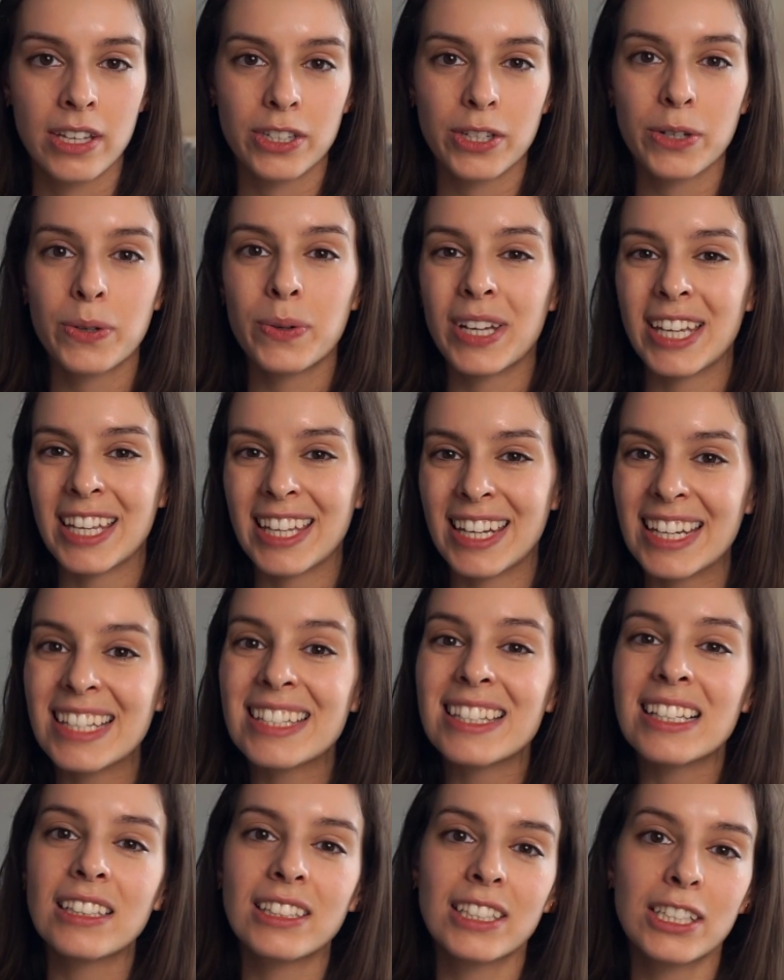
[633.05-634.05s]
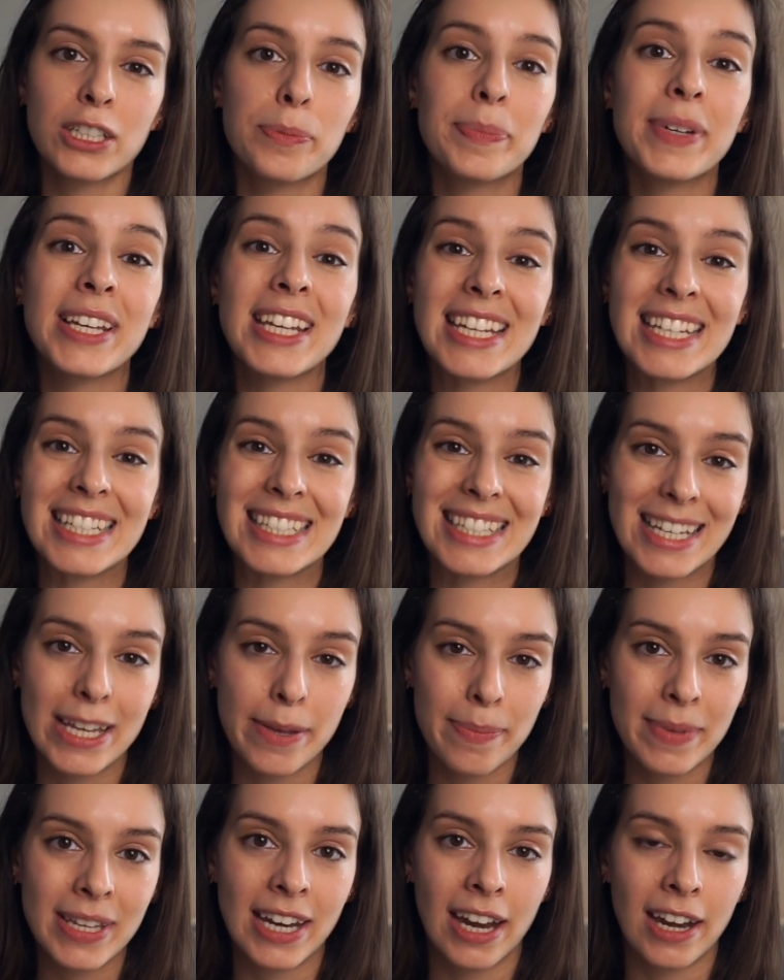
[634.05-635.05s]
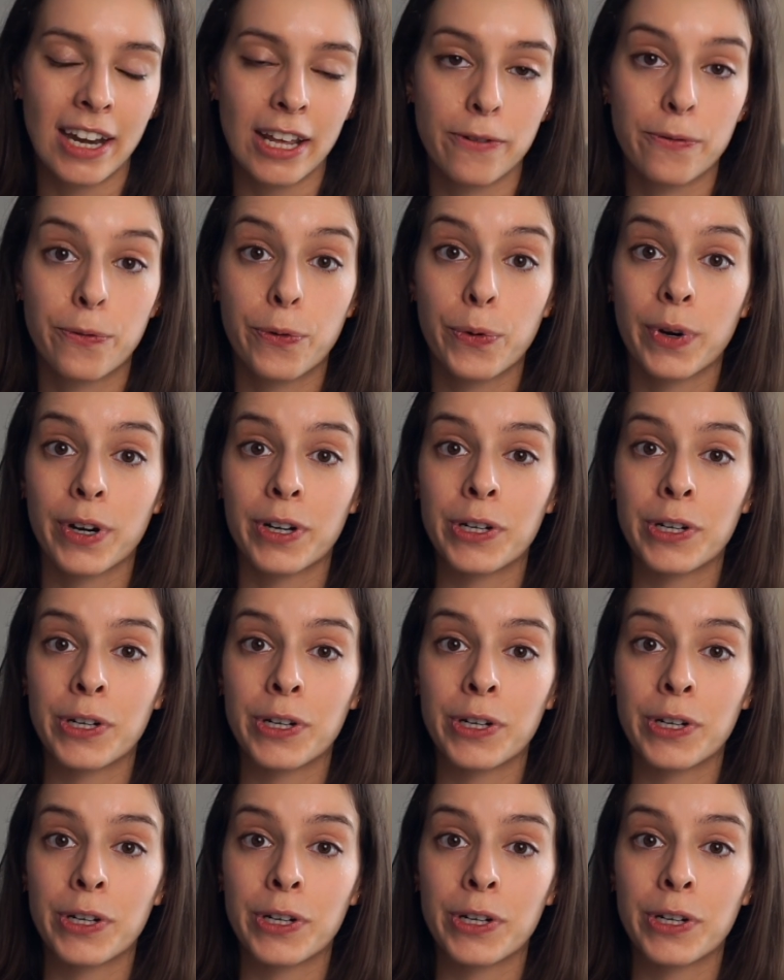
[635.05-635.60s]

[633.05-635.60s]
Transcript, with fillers: So it is a little bit intimidating for for